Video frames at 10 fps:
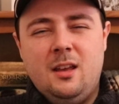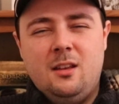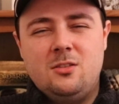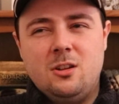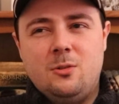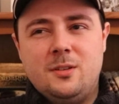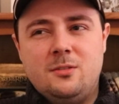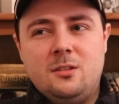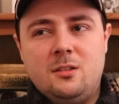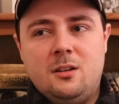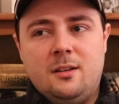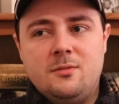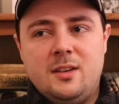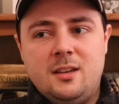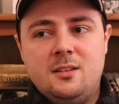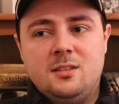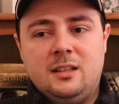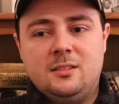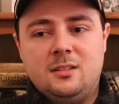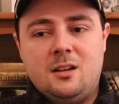Star Wars, you know, kind of is.
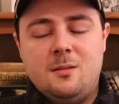And,